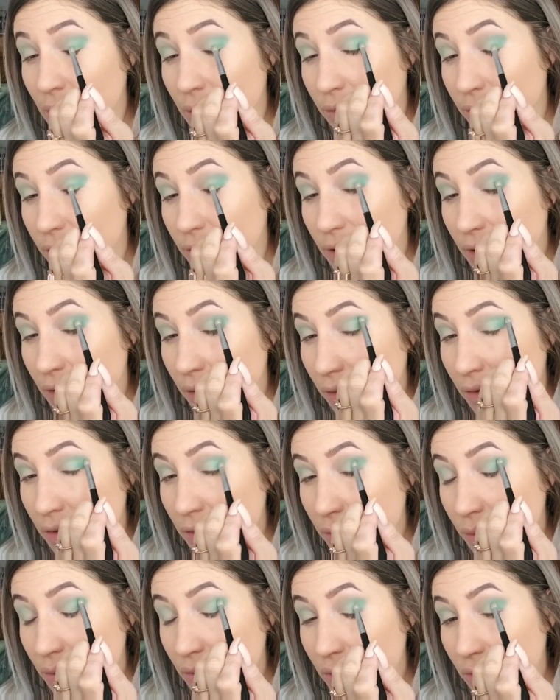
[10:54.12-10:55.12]
feel like this
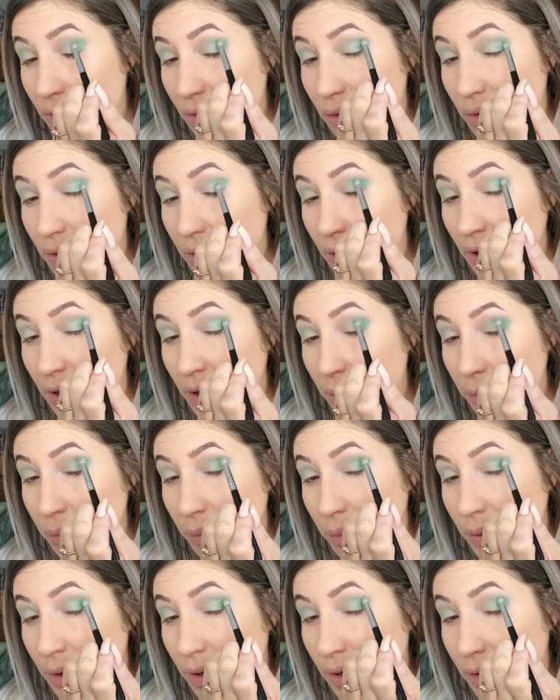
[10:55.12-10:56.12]
one's going on
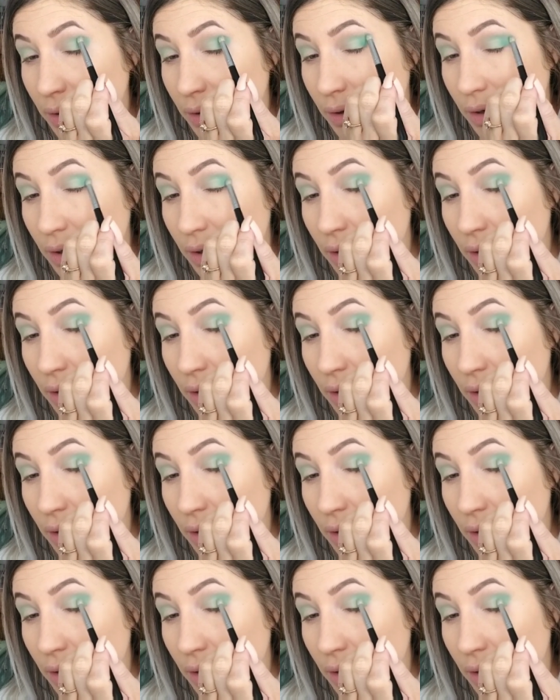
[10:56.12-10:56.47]
better.